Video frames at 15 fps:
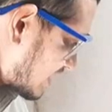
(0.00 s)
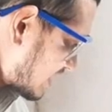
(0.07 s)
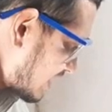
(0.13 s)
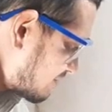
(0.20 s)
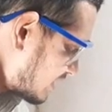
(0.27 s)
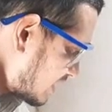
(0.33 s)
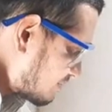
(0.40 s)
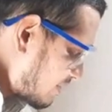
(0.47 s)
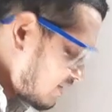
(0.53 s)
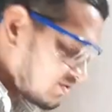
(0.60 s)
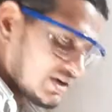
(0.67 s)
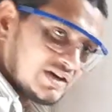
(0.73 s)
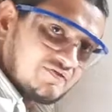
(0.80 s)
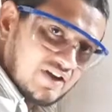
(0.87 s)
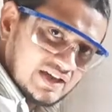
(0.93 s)
chemical
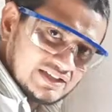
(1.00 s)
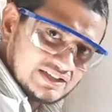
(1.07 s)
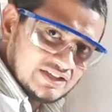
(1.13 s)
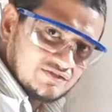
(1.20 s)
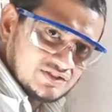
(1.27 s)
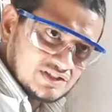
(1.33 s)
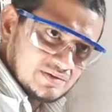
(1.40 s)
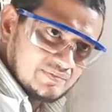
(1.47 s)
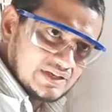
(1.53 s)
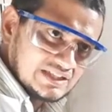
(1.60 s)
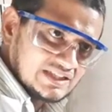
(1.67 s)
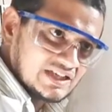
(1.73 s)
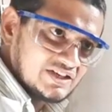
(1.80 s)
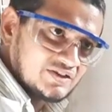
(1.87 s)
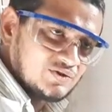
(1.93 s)
powdered fire extinguisher.
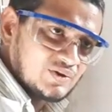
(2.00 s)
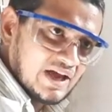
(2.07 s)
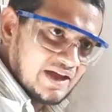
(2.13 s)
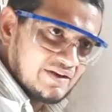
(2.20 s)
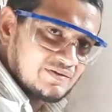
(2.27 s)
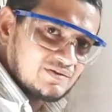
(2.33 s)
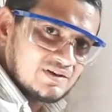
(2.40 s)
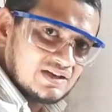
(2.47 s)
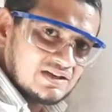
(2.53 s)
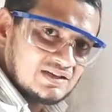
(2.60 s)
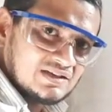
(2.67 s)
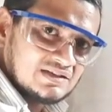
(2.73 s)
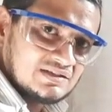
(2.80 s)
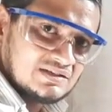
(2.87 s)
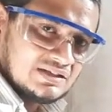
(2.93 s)
Basically you have
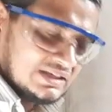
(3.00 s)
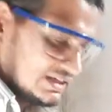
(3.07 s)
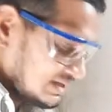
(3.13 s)
a